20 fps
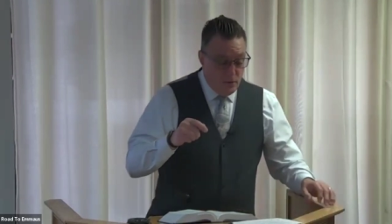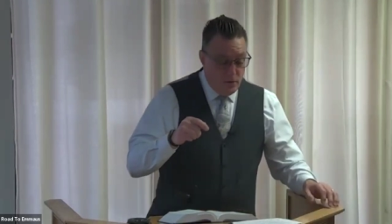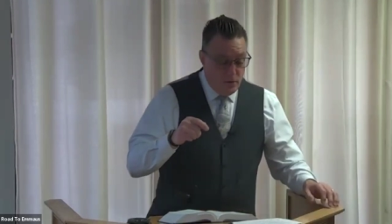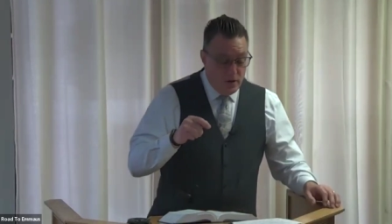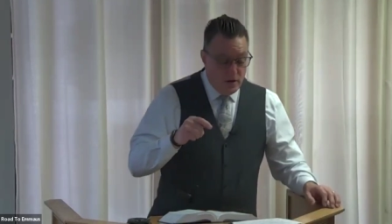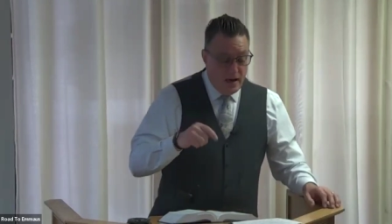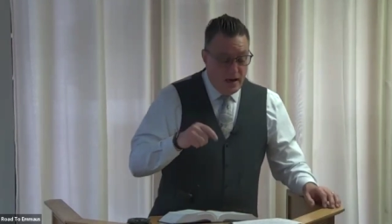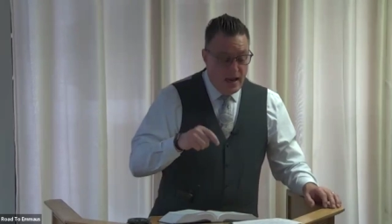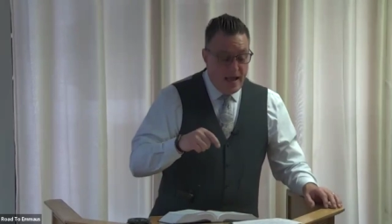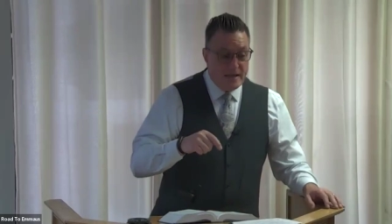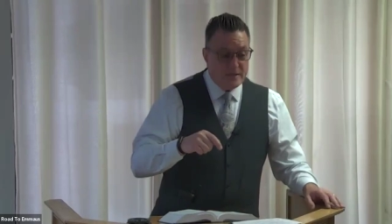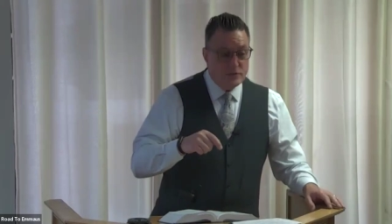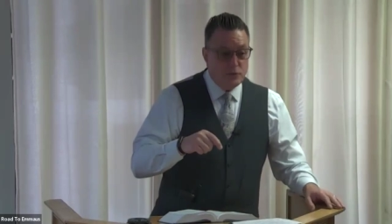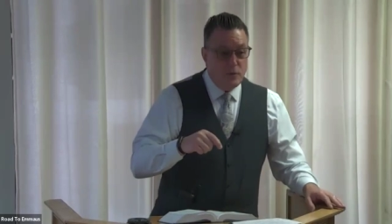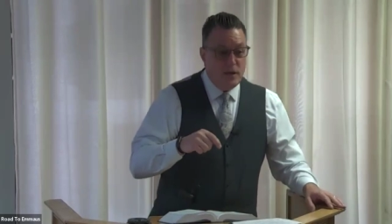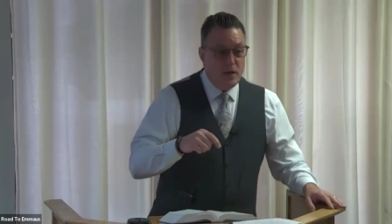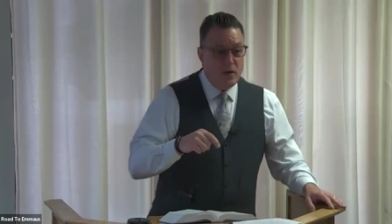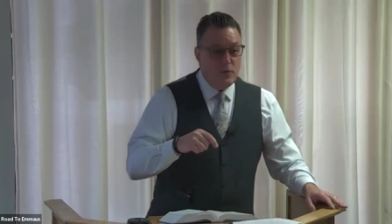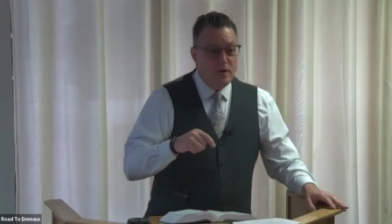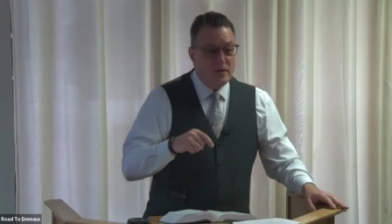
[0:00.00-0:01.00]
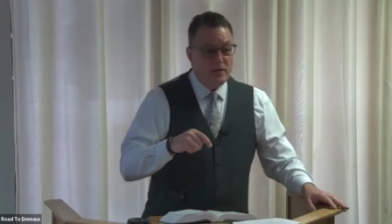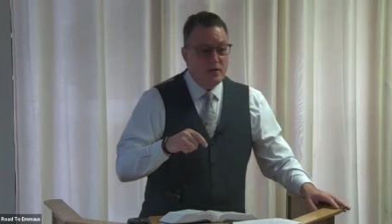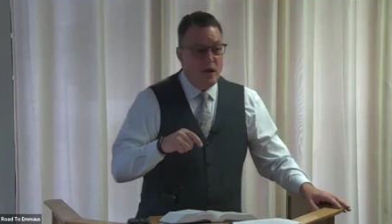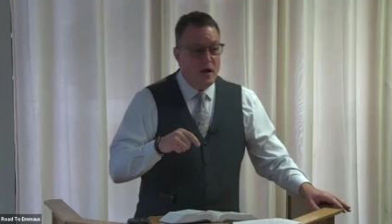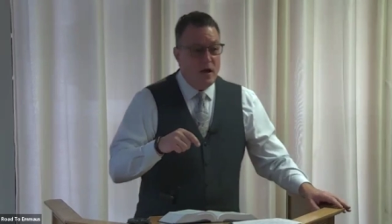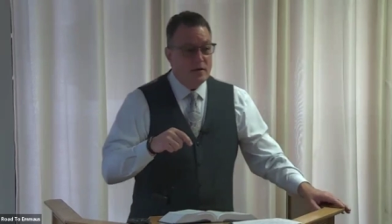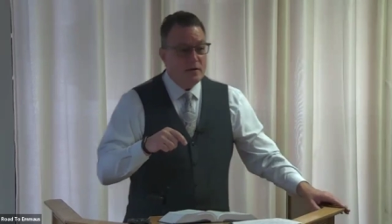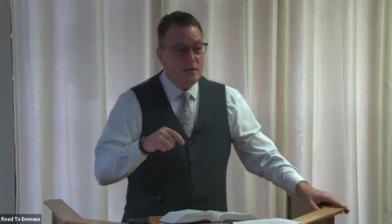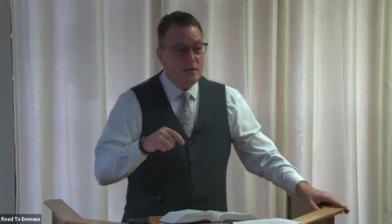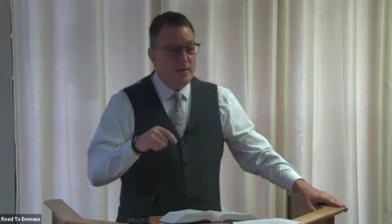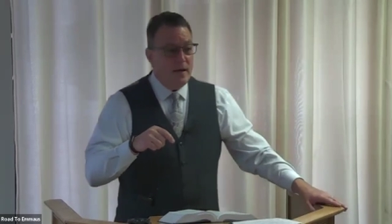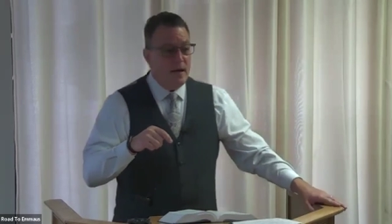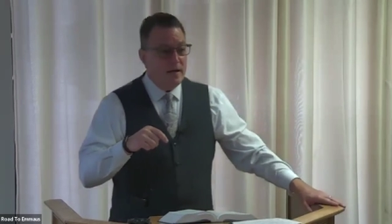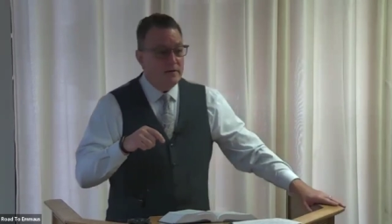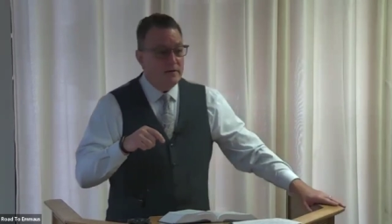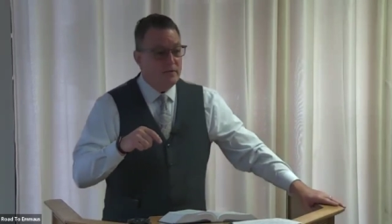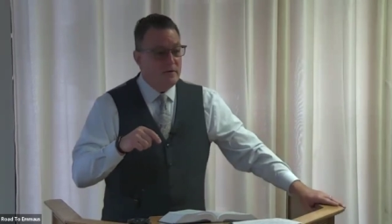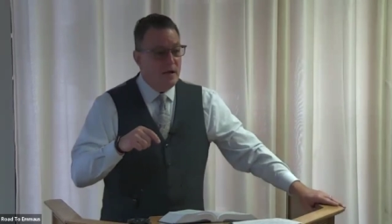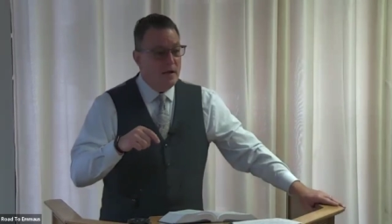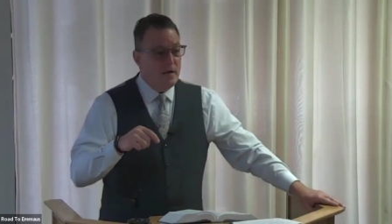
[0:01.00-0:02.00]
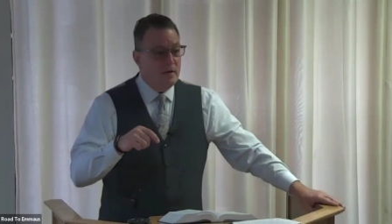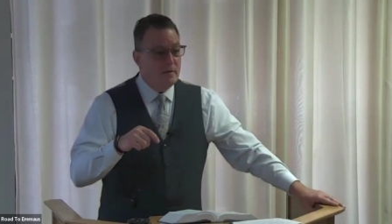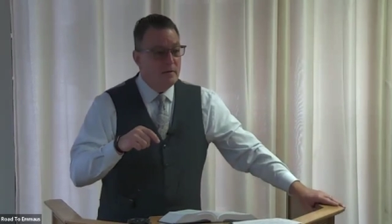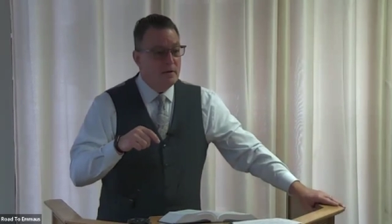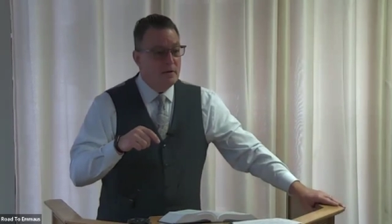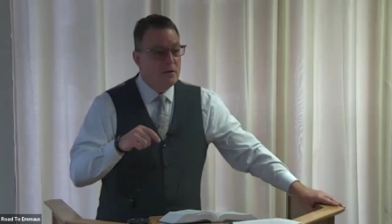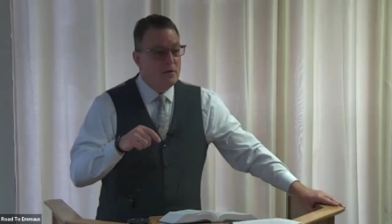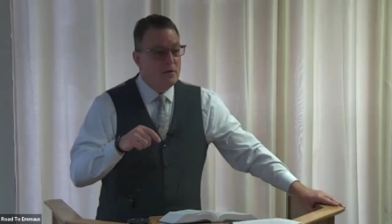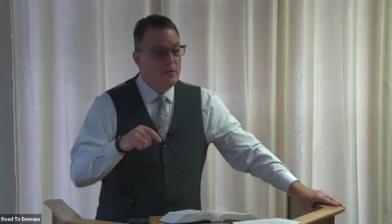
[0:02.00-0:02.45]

where last week we talked about uh,